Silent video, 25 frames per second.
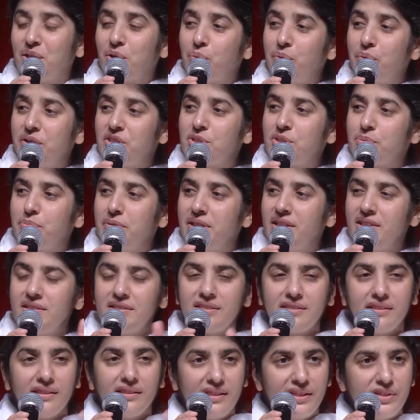Which
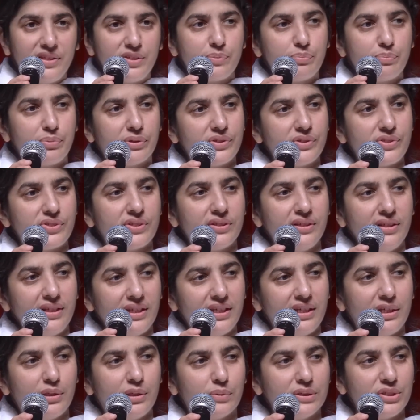means this person
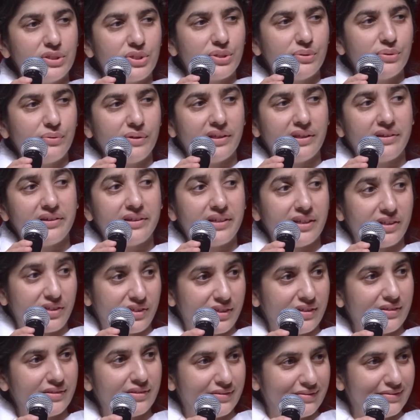equals to
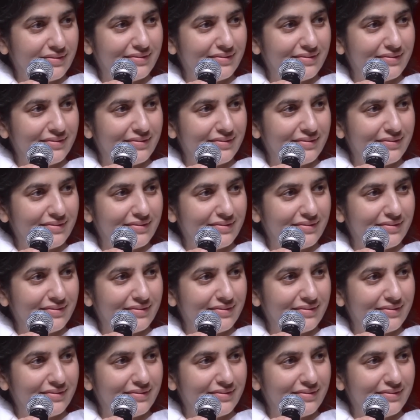irritation.